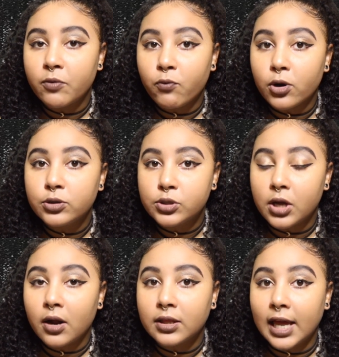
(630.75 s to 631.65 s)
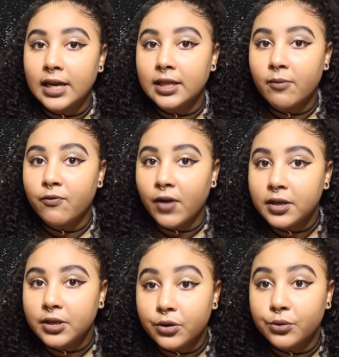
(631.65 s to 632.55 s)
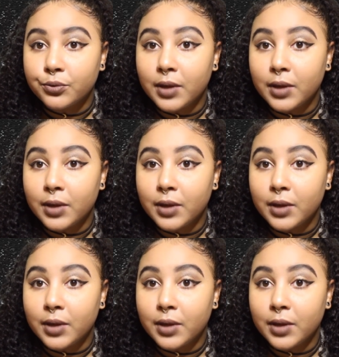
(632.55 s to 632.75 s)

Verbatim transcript: before you start letting them fuck you.